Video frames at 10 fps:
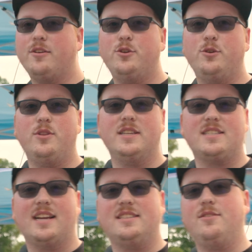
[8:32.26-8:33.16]
and do
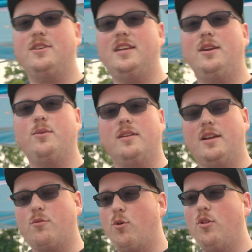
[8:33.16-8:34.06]
this activity
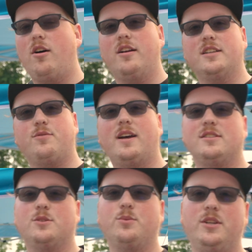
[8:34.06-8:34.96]
and roll on as
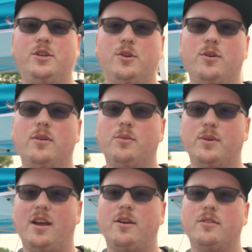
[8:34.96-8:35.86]
fast as we do
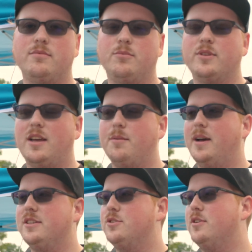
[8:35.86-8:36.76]
without
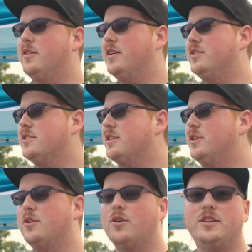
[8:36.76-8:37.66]
Pageantry Innovations. They
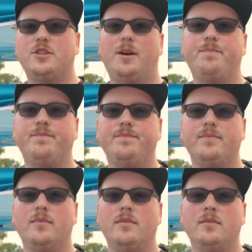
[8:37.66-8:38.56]
do a great job.
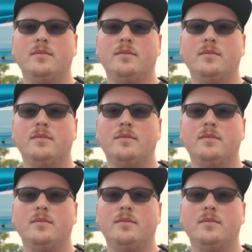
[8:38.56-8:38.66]
This is kind